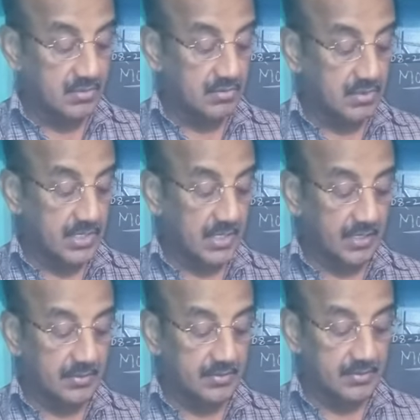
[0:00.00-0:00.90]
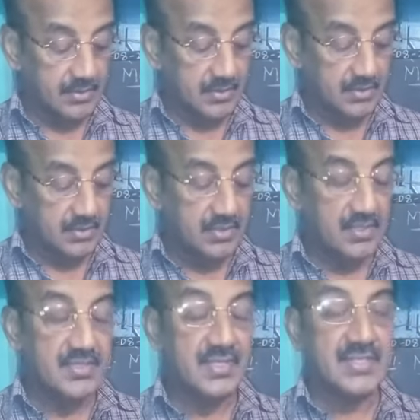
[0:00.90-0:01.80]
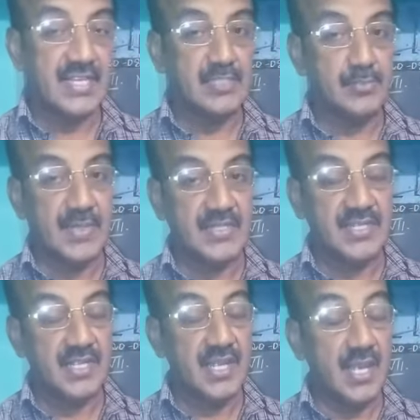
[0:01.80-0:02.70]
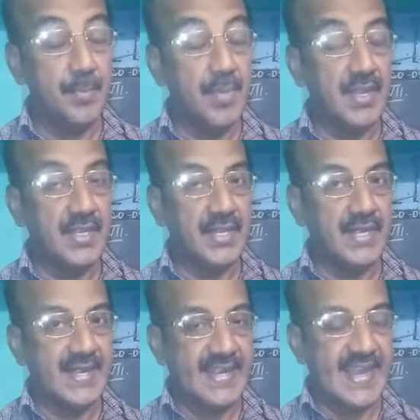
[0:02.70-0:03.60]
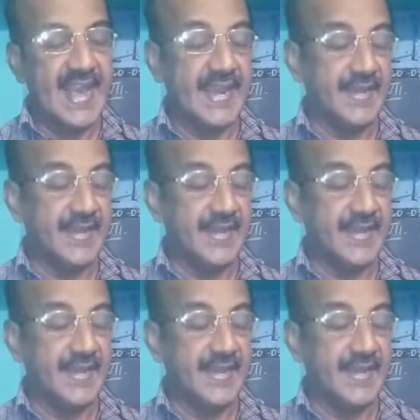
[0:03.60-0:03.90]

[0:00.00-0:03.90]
Okay, this is expressing ability, can.